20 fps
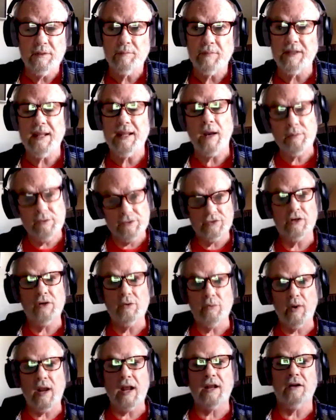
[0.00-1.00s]
but now it's on a
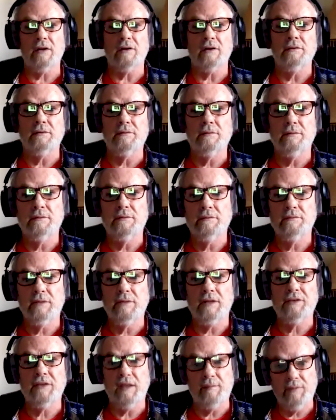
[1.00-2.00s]
record
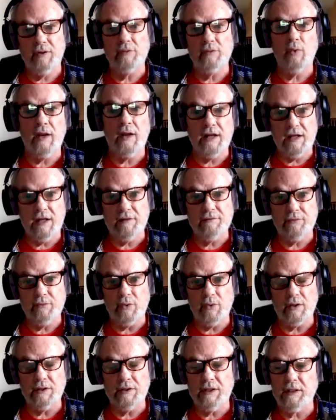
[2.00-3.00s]
that they've been waiting
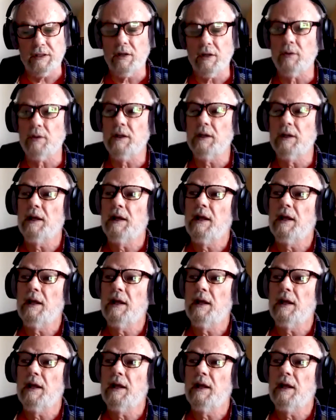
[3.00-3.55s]
for, you know?